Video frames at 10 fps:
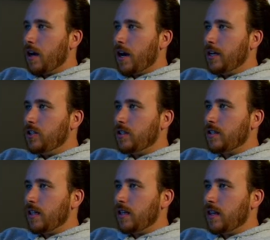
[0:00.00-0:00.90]
I
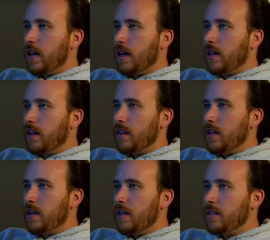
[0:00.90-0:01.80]
just think that
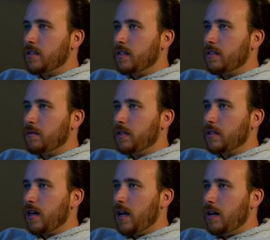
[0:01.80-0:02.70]
this needs to be
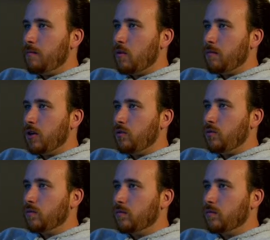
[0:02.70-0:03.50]
slightly more blue.